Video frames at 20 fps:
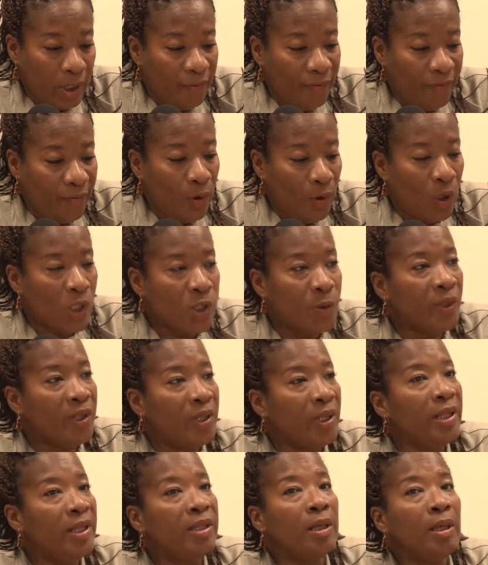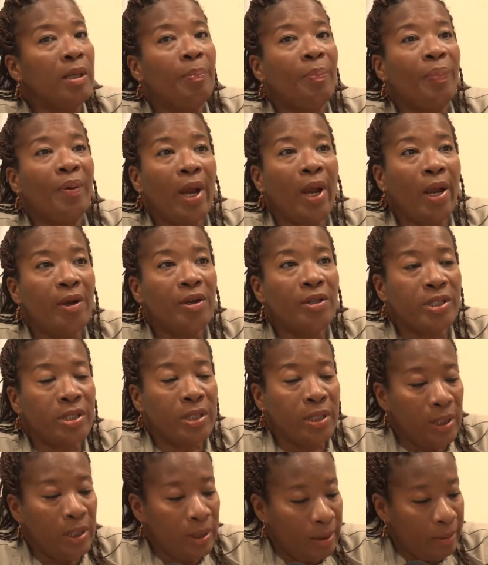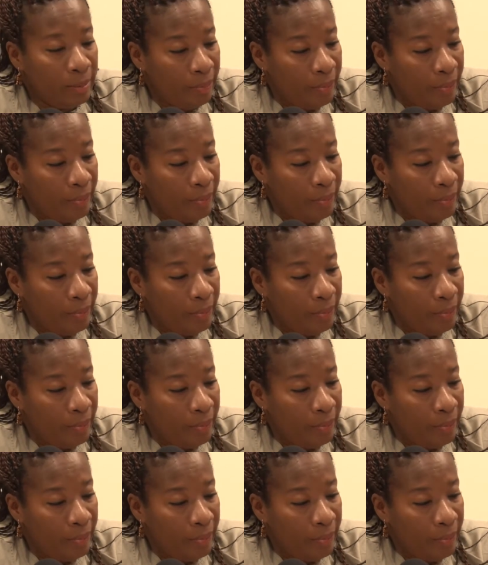falls within the priority